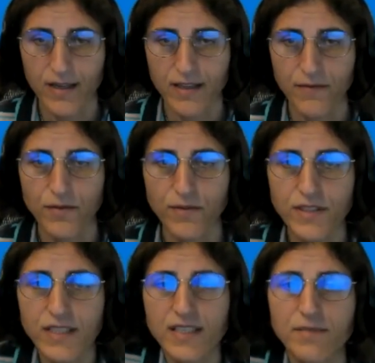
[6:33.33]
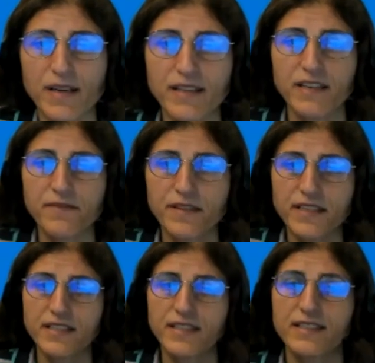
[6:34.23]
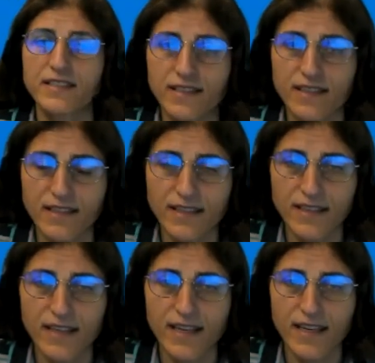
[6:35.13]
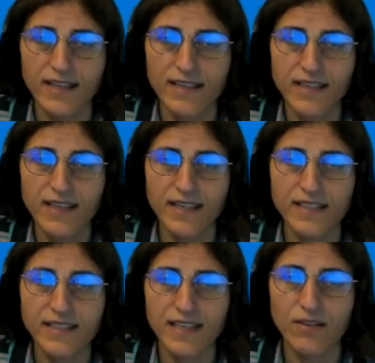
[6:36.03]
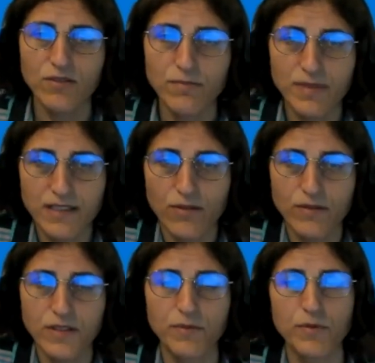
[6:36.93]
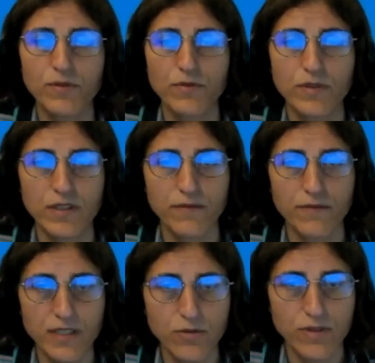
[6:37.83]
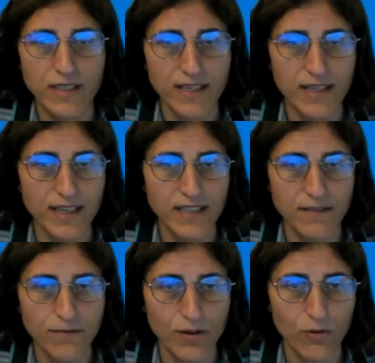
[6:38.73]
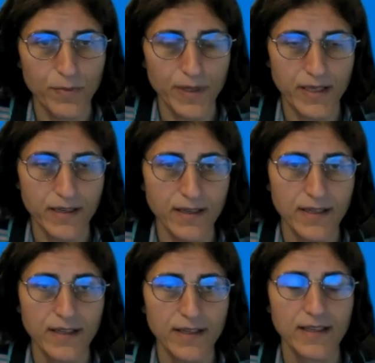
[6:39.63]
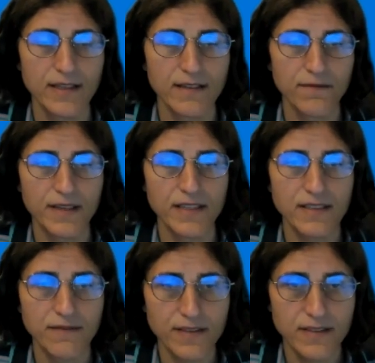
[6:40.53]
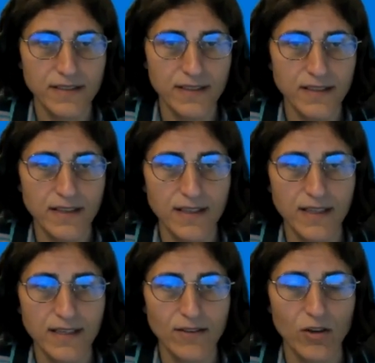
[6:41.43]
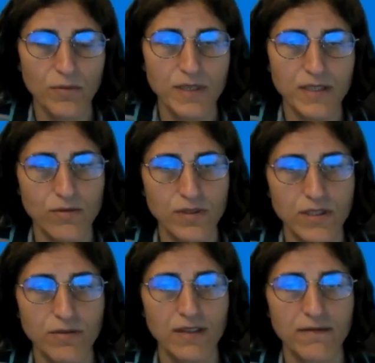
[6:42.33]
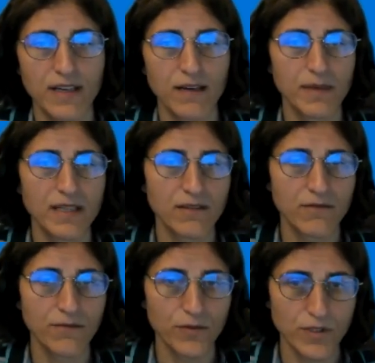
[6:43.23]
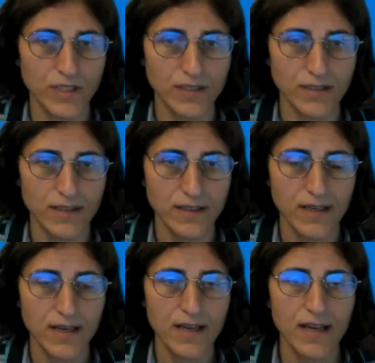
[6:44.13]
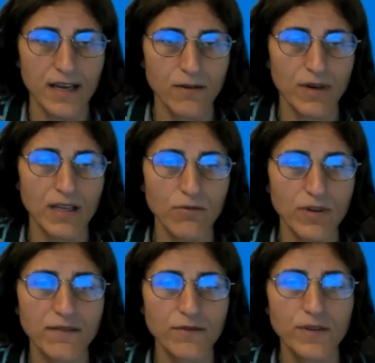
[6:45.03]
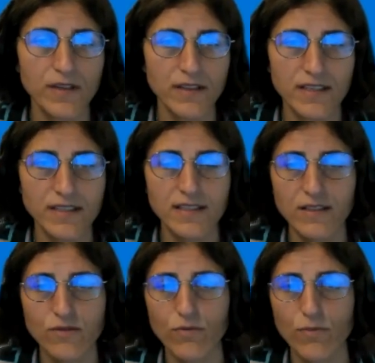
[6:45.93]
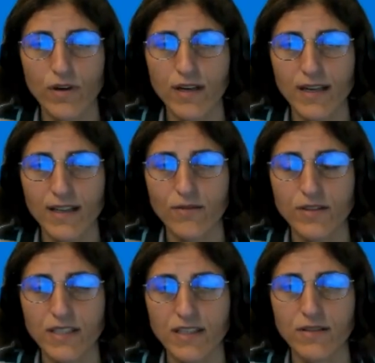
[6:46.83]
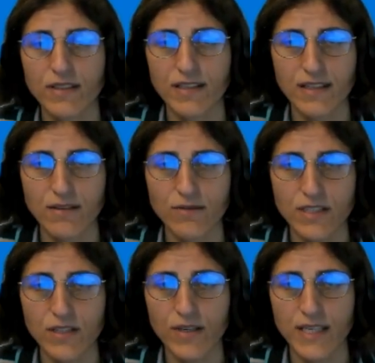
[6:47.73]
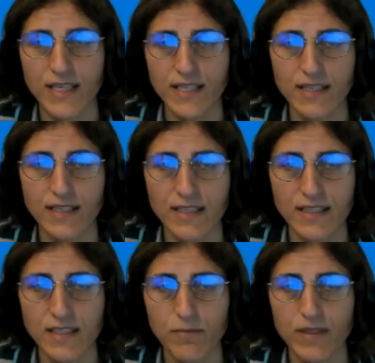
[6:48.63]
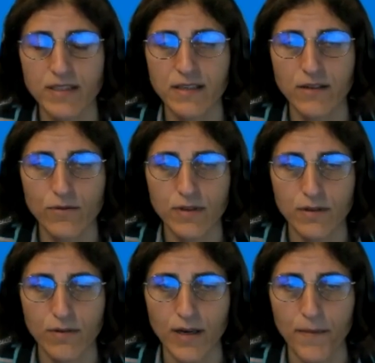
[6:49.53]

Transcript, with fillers: The future is by definition uncertain and learning and skills must contribute to individual and collective well-being in the face of uncertain economic, social and environmental futures. And one way of doing this is through more ecological, intercultural and interdisciplinary curricula.